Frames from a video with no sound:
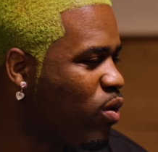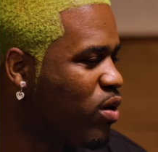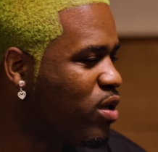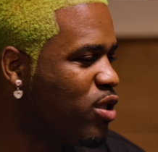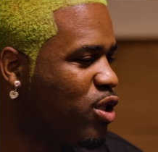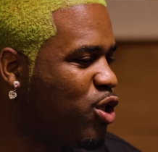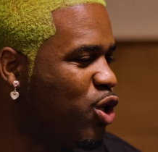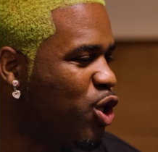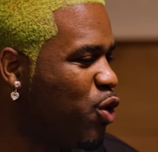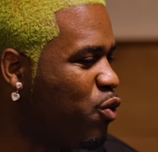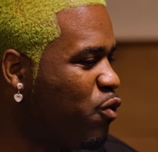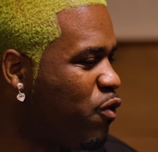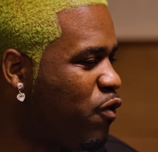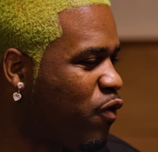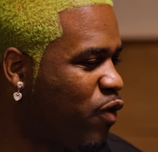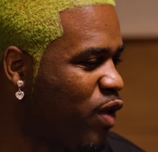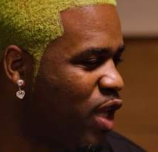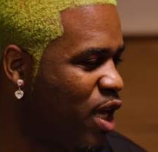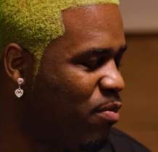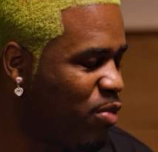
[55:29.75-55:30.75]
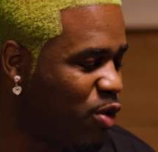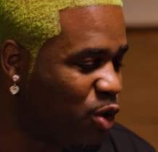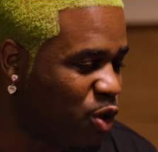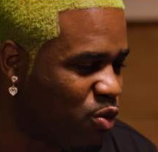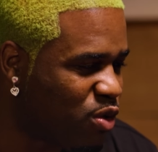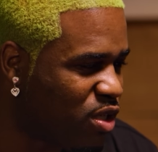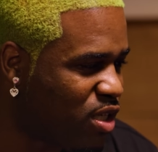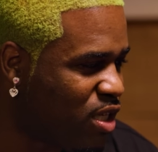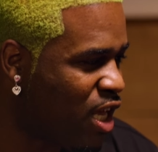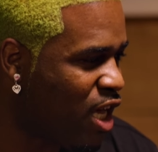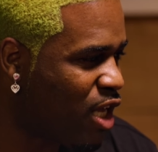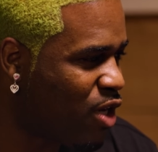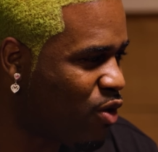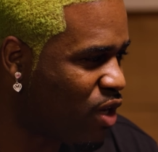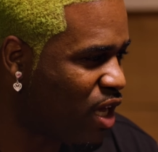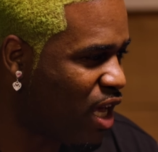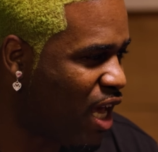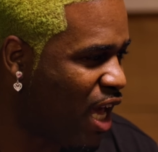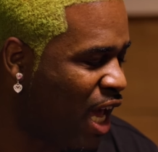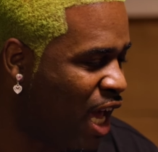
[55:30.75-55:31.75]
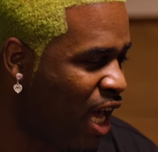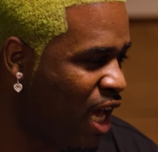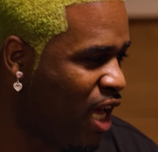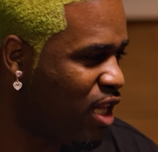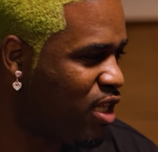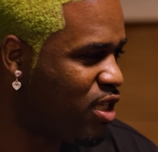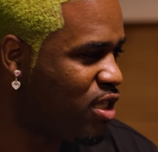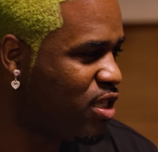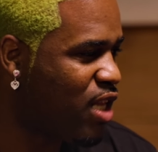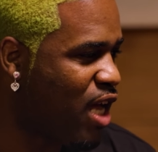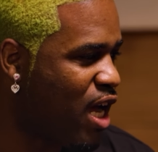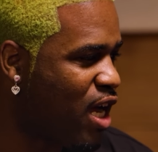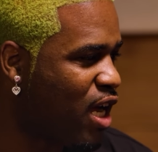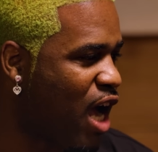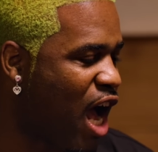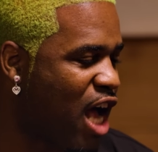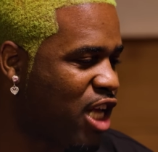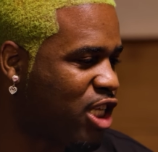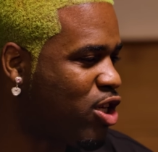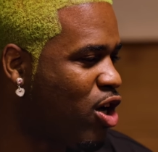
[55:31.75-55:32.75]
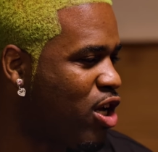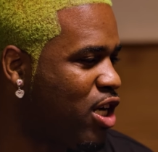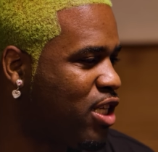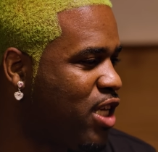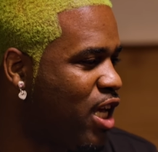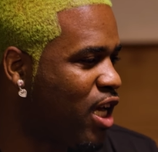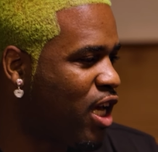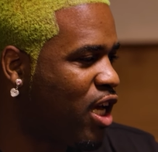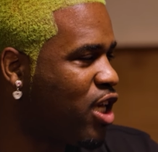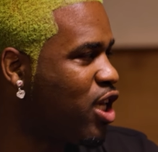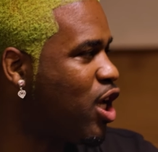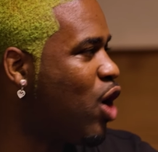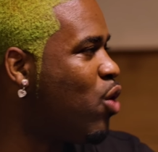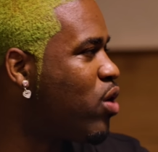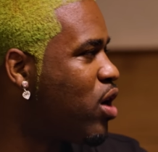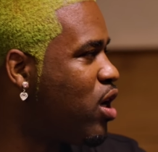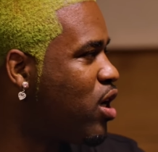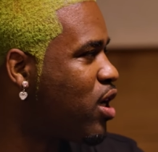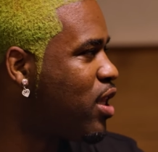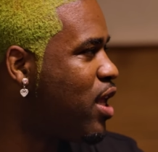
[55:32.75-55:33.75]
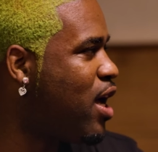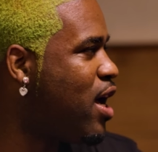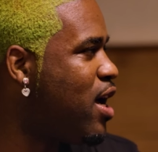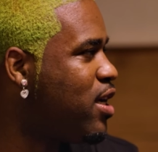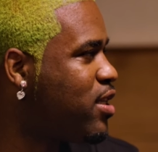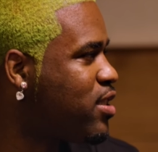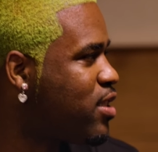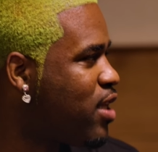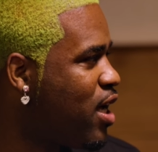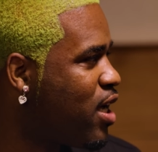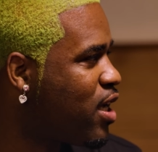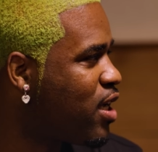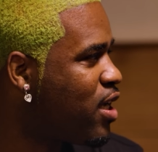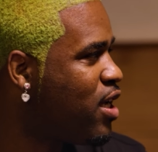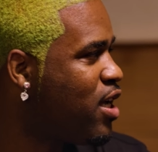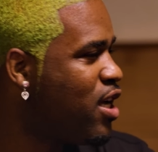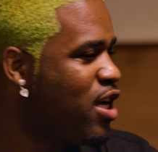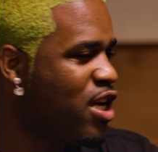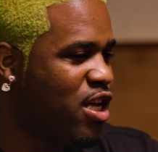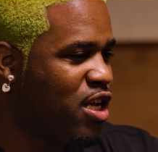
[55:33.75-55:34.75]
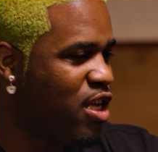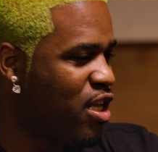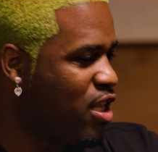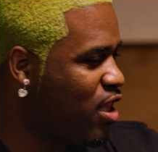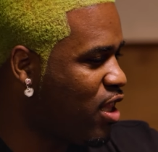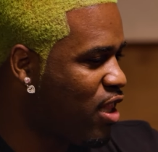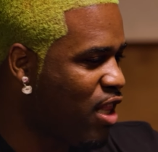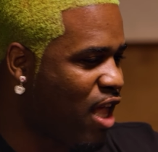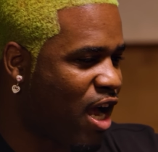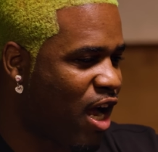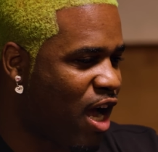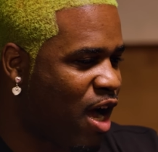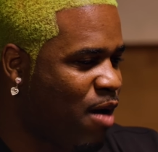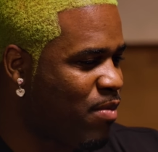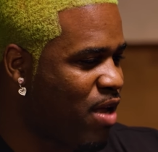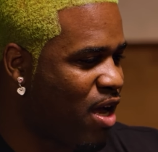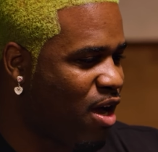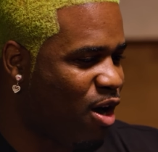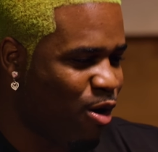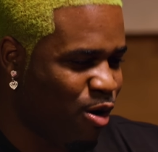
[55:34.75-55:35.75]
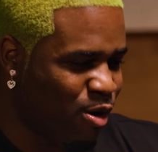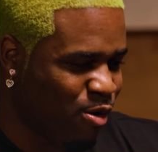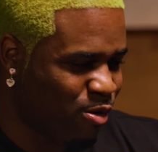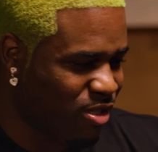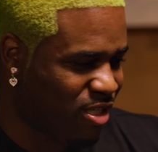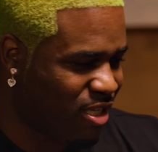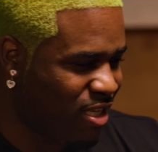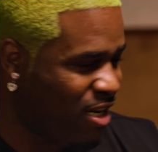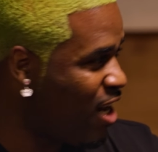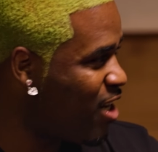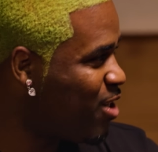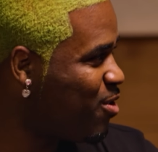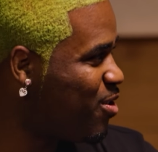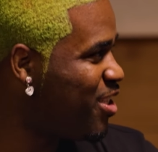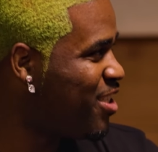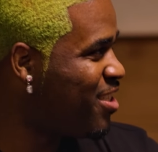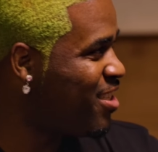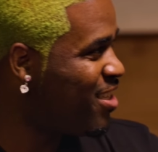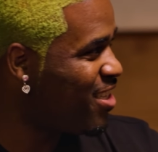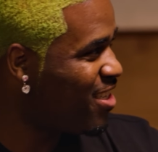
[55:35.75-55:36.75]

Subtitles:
do you flip? Do you stand on your hands? Like, I started taking yoga class. Like I'm like, oh shit, I ain't do this shit in